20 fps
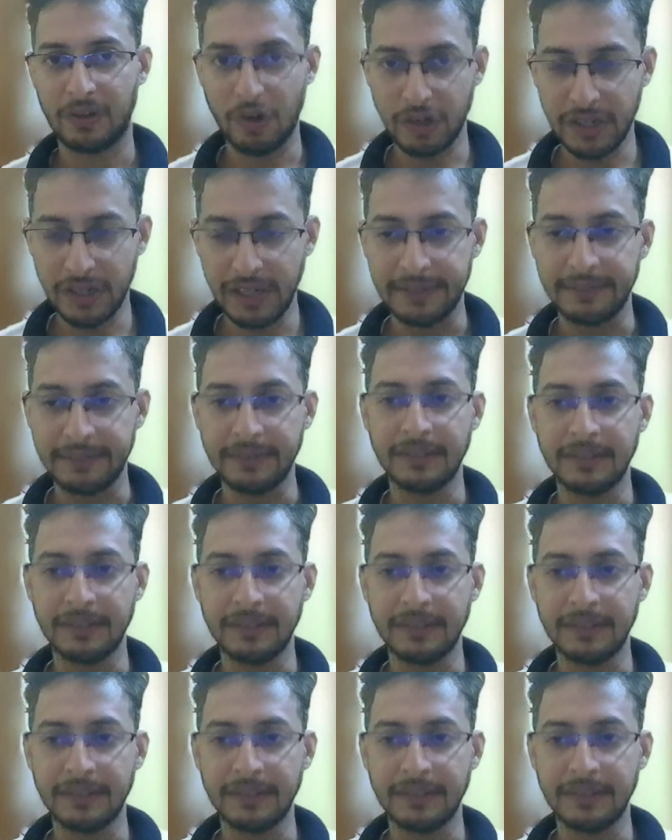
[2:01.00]
Okay,
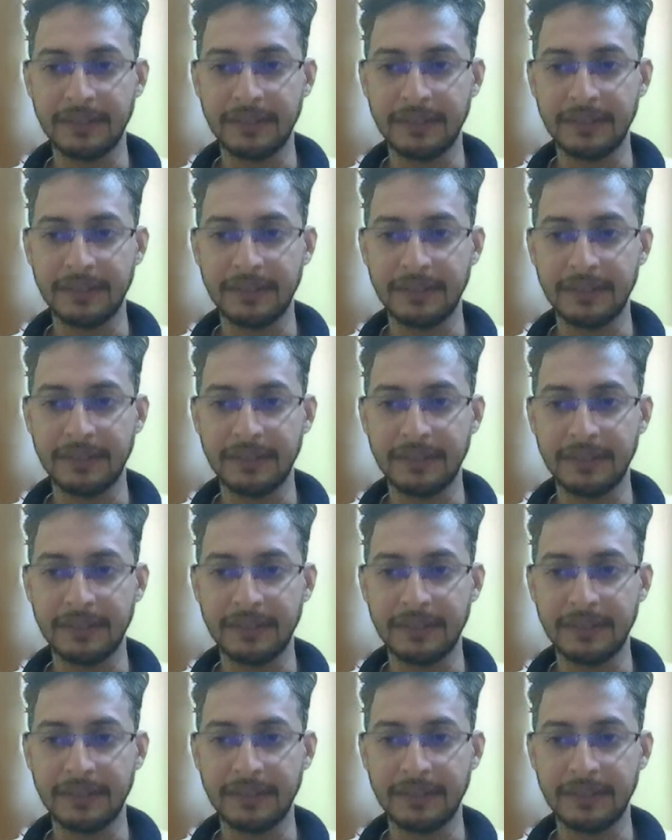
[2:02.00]
so this is
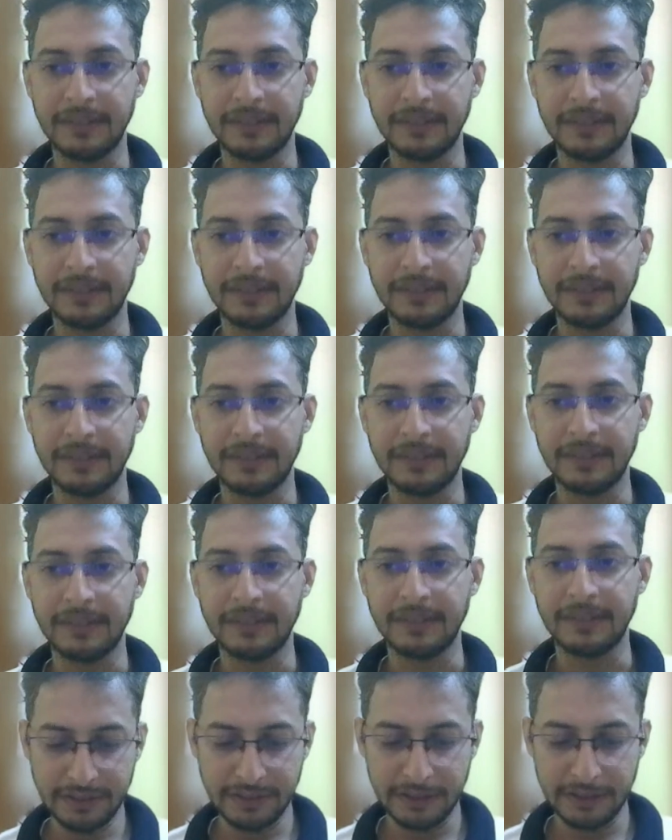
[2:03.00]
in simply
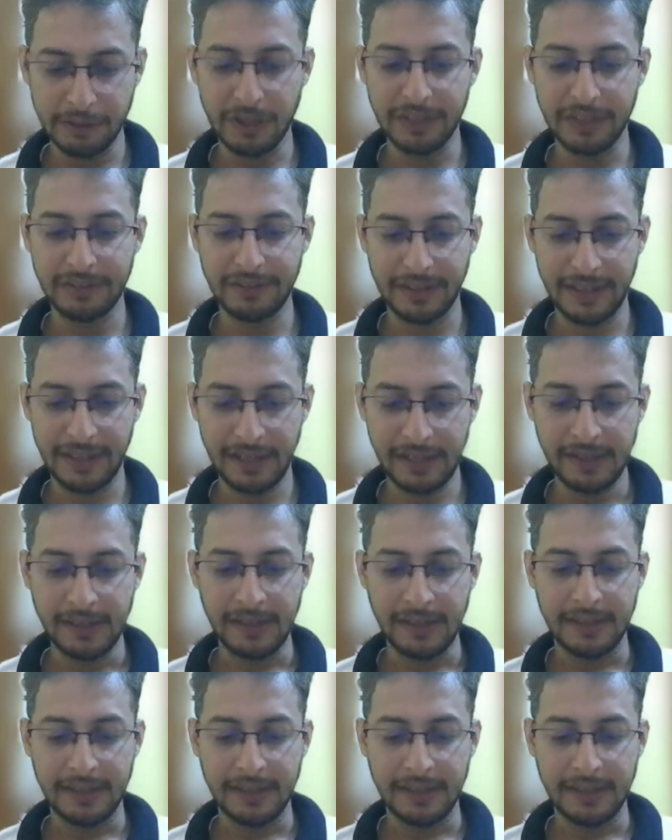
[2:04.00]
words, you can say